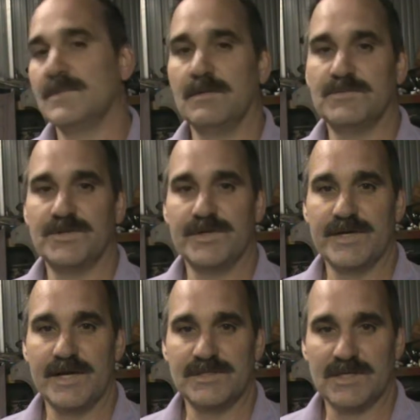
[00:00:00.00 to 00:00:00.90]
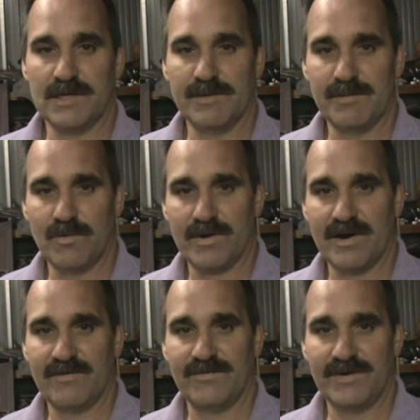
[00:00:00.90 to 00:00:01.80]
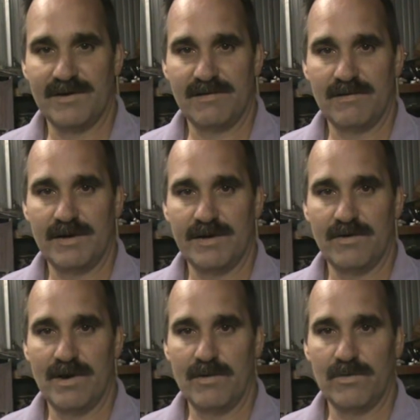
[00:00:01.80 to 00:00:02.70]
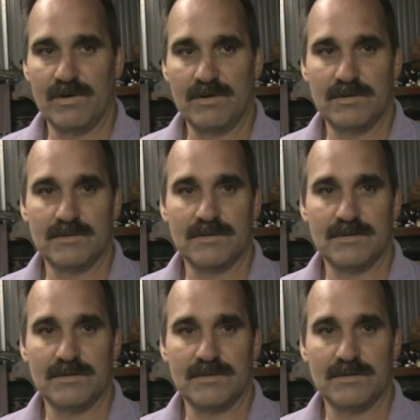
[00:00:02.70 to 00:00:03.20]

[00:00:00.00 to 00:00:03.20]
I'm sure you guys are going to be more careful now. I know I will.